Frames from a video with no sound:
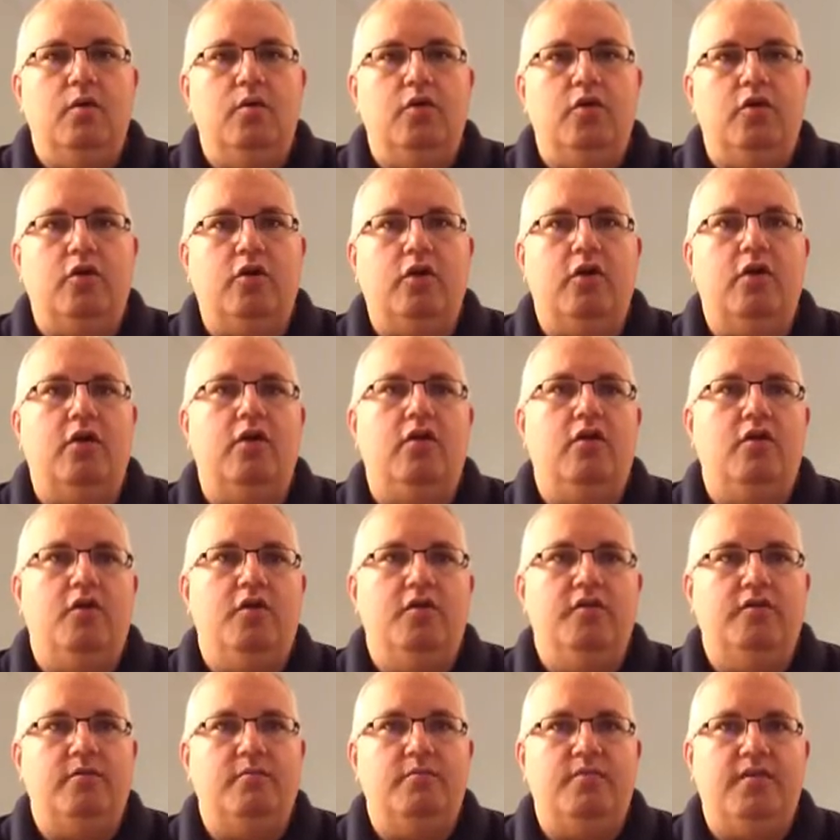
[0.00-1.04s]
you're going to
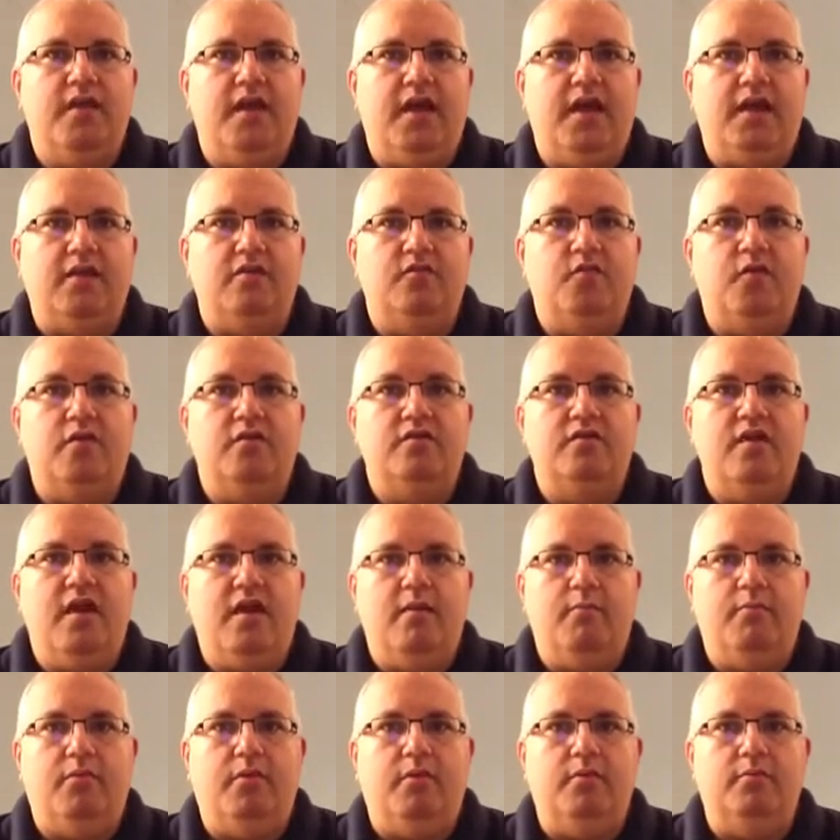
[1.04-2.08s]
learn some things. For
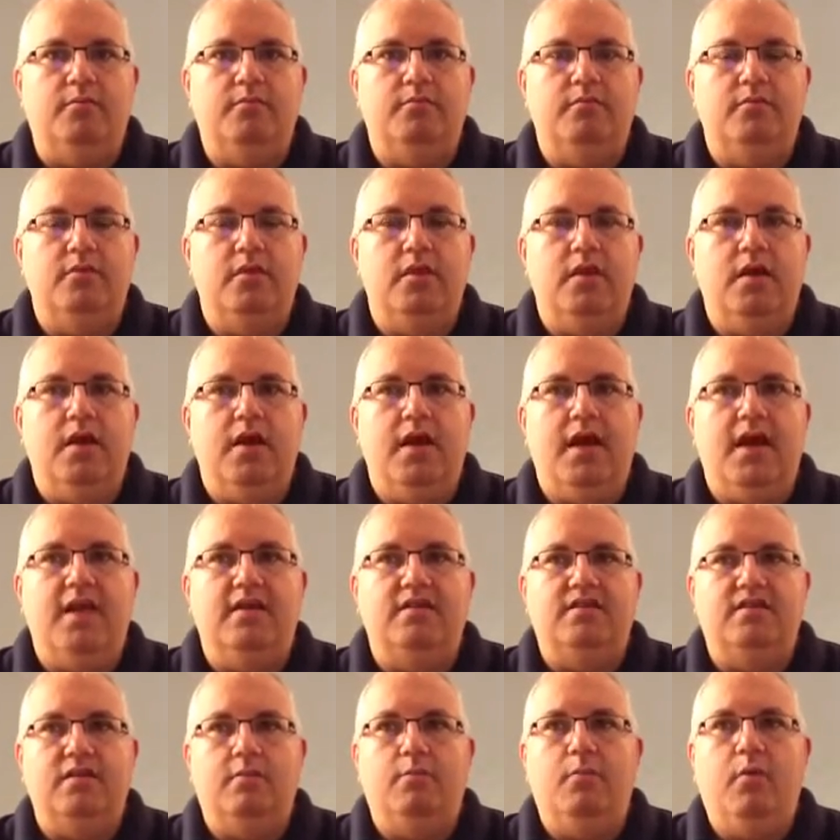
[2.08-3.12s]
example, at
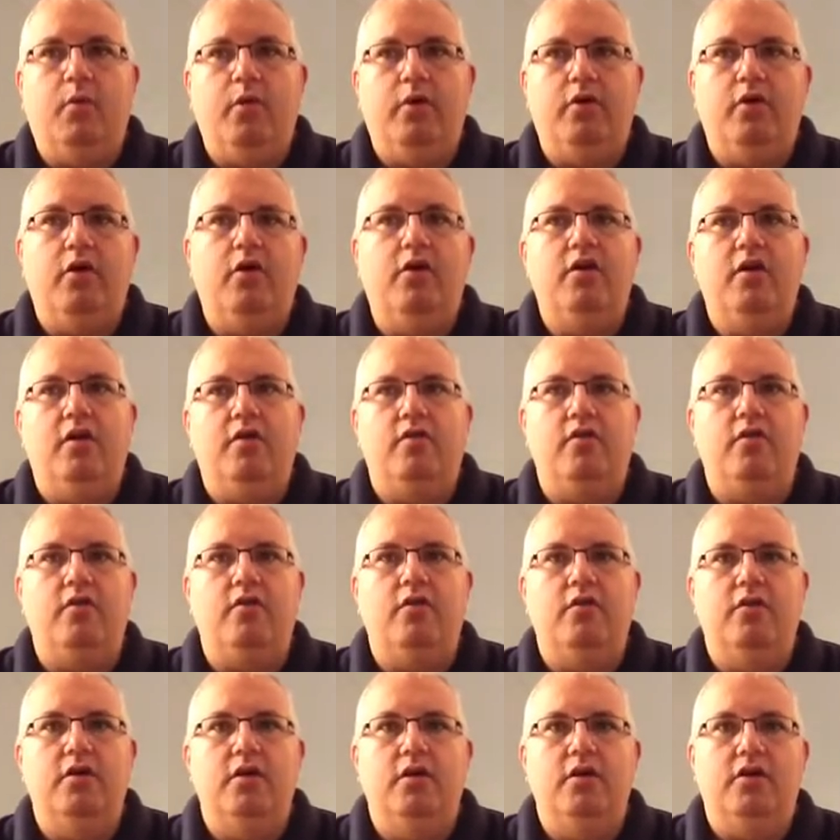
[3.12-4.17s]
some point or
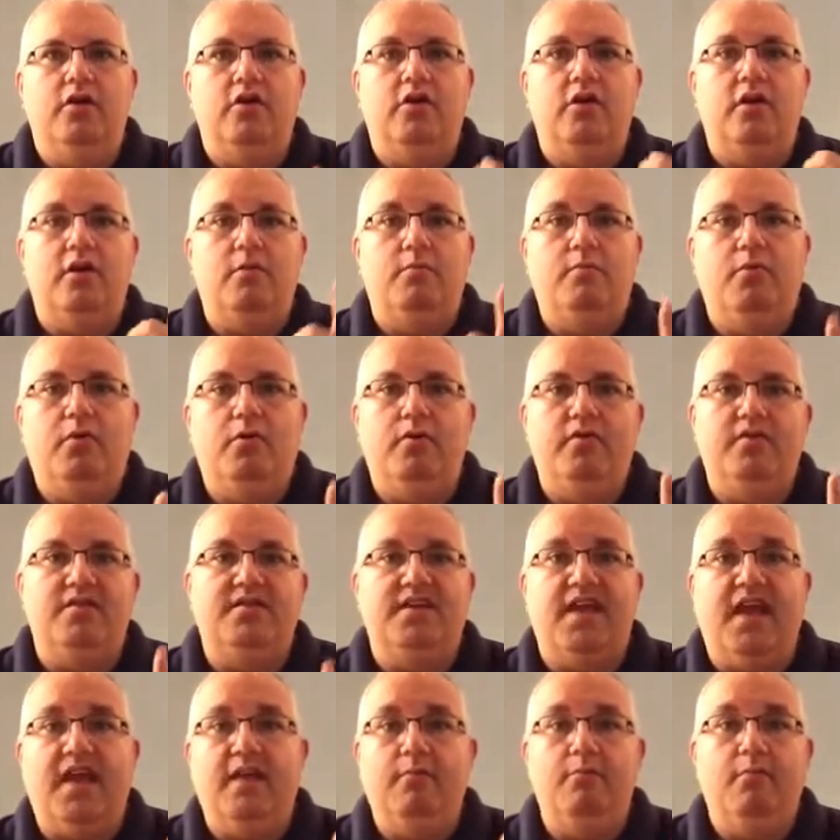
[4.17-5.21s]
another, you're going to pull the
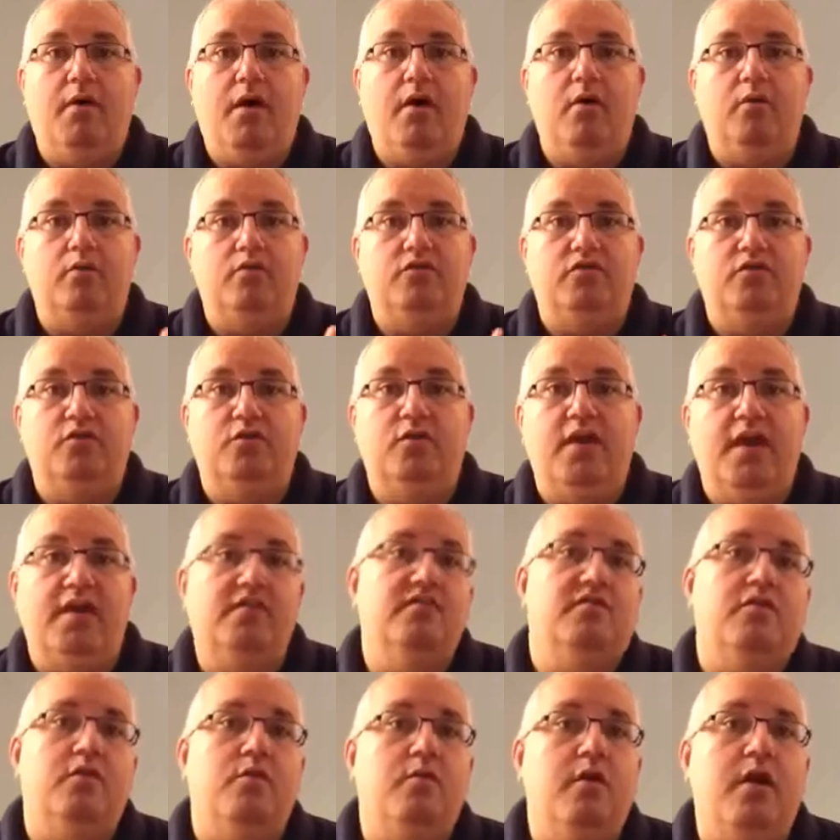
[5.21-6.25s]
same bone 2
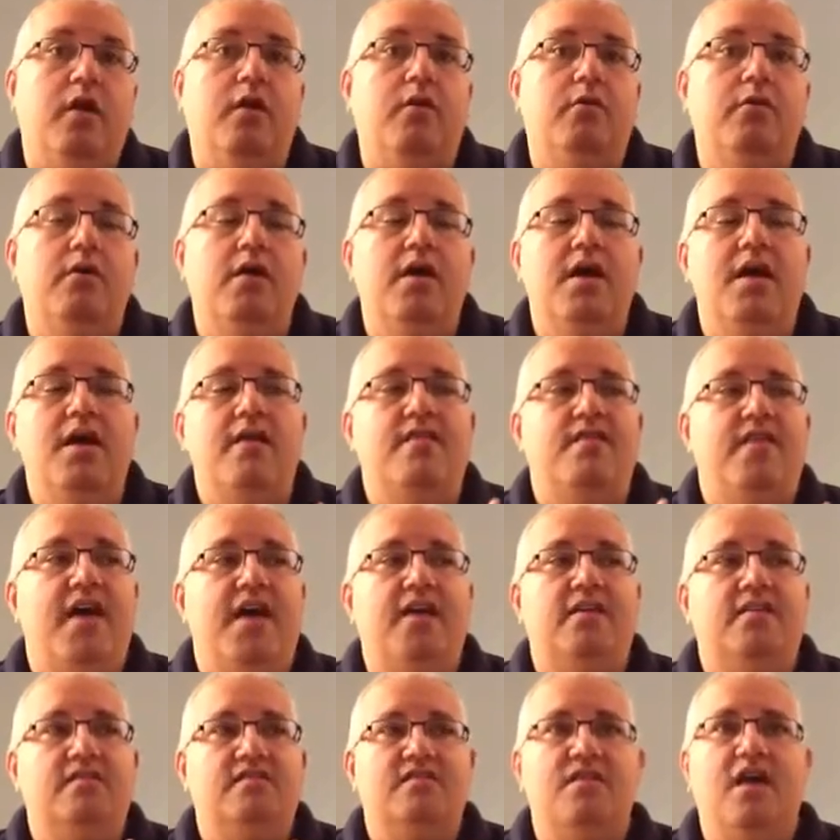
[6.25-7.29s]
days in a row.
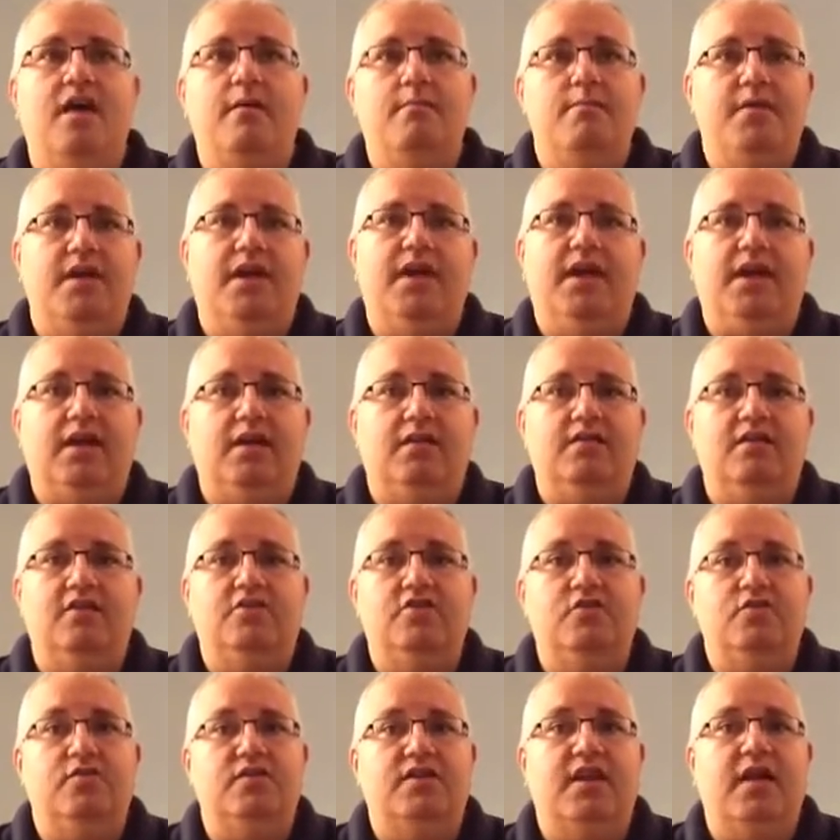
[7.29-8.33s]
That does not mean
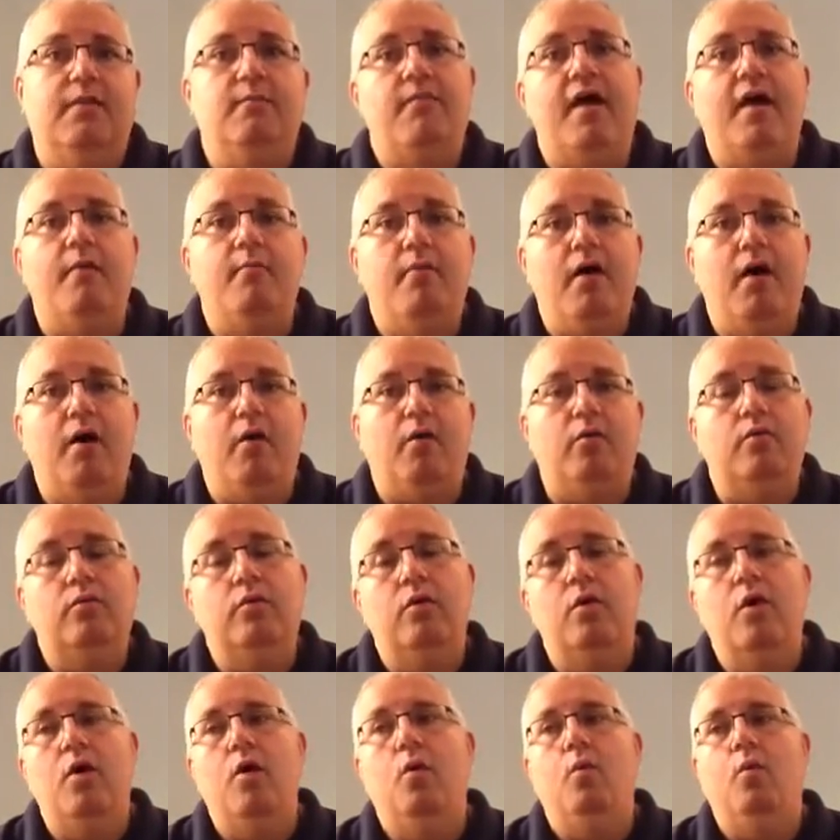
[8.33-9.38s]
that you skip that bone.
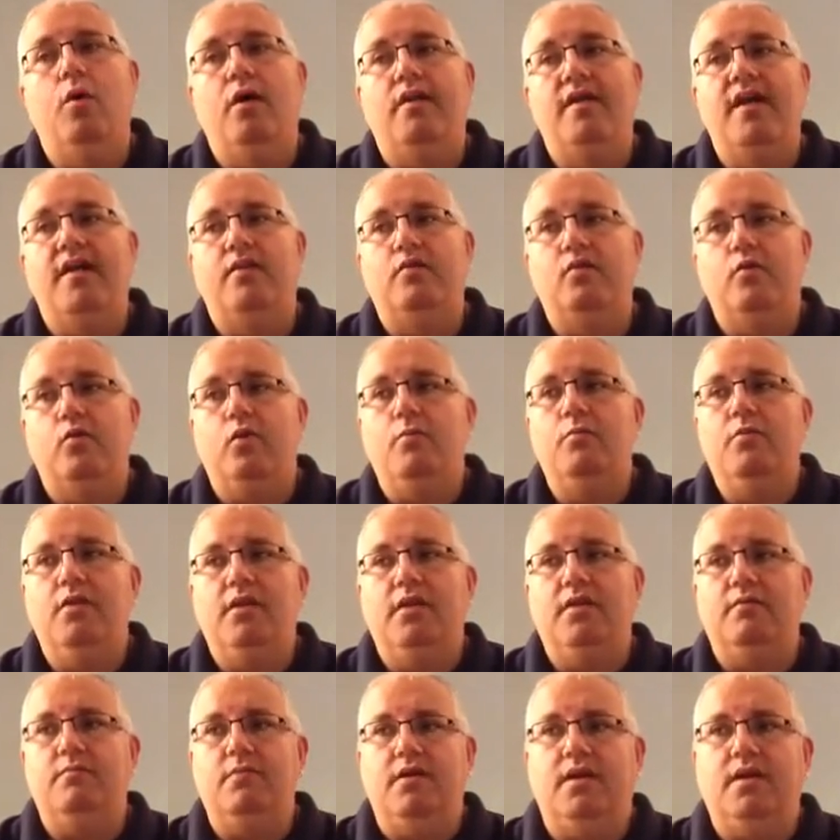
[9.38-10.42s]
What that
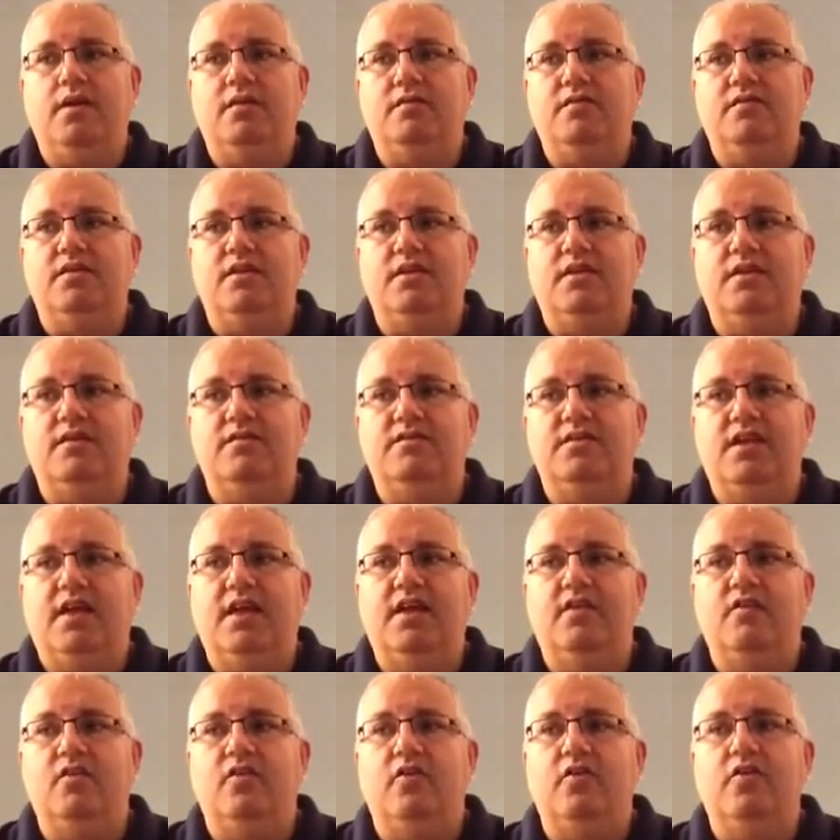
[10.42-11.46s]
normally means is
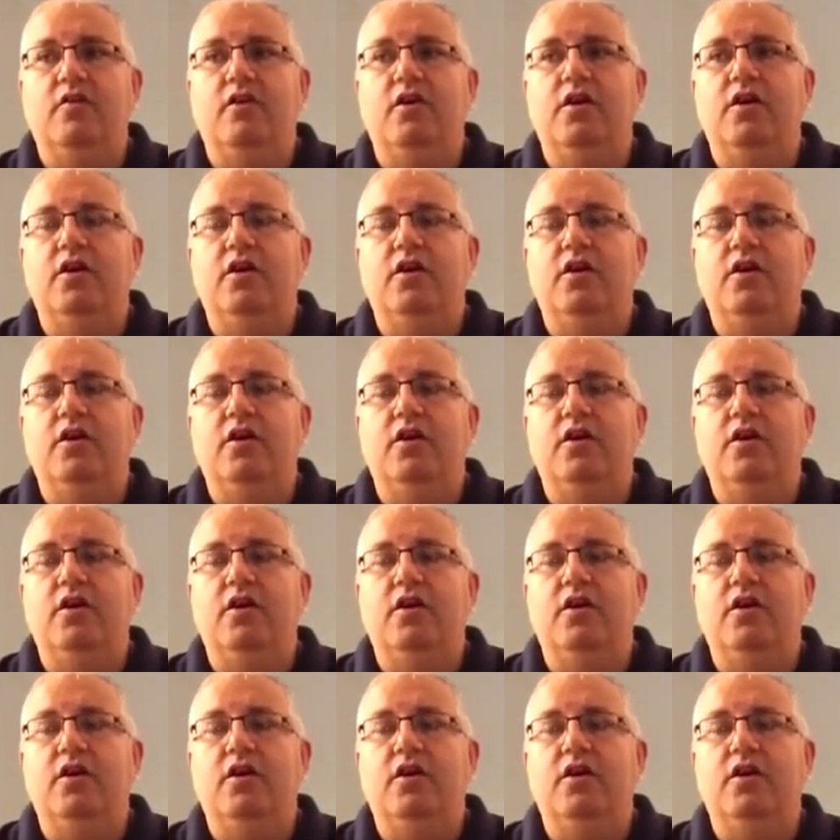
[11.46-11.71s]
either